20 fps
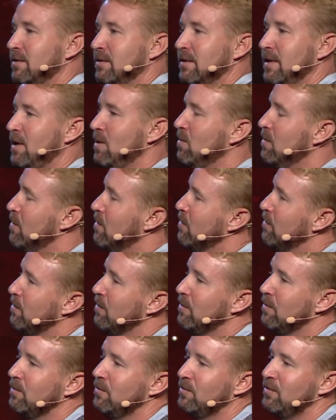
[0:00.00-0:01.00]
they don't
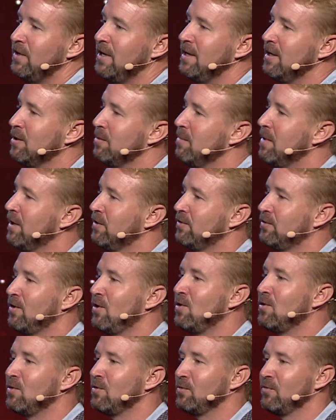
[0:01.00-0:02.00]
sing their best
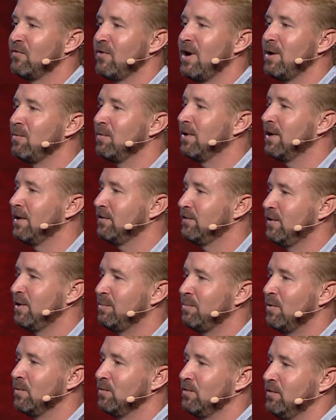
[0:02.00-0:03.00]
song right when they step
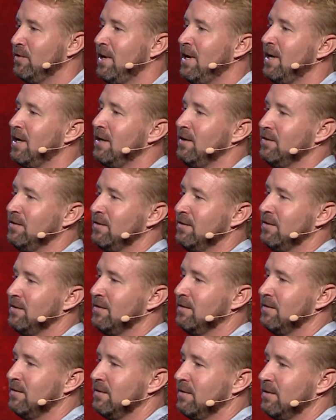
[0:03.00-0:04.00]
on stage.
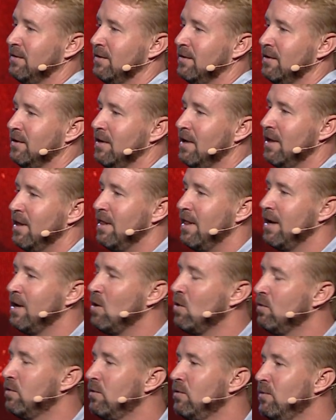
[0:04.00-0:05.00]
They
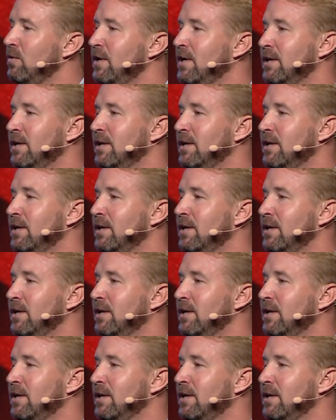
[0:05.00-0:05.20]
go through the